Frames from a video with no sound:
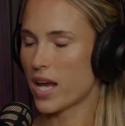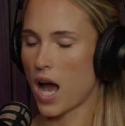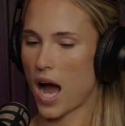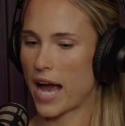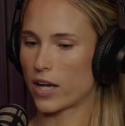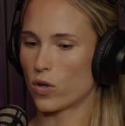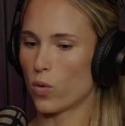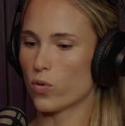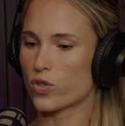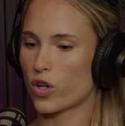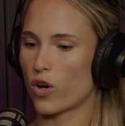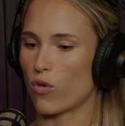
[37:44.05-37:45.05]
Yeah. I can
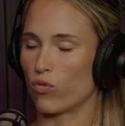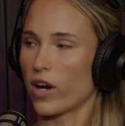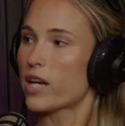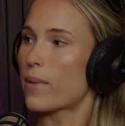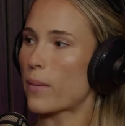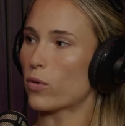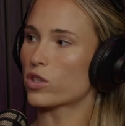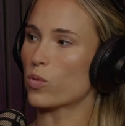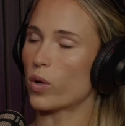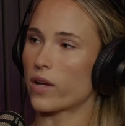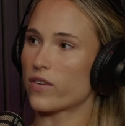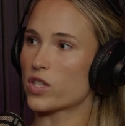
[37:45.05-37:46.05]
also read my book to
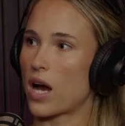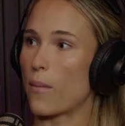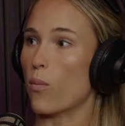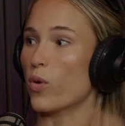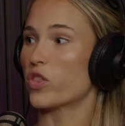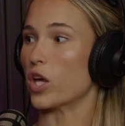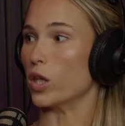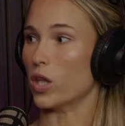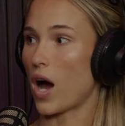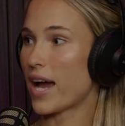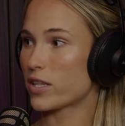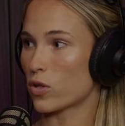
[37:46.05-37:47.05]
whatever time with the
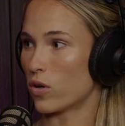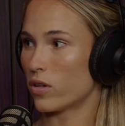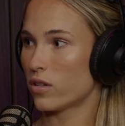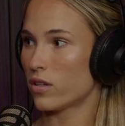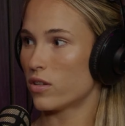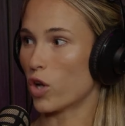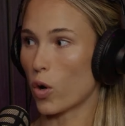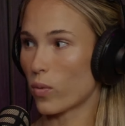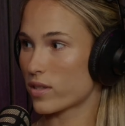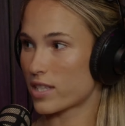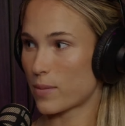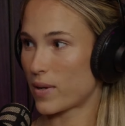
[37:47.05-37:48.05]
light on. No
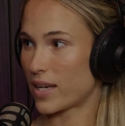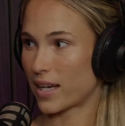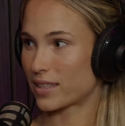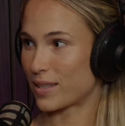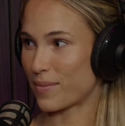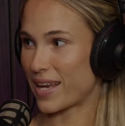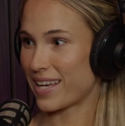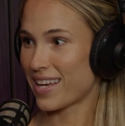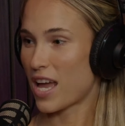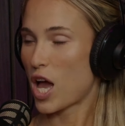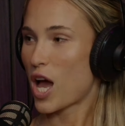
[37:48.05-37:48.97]
one sleeping next to me.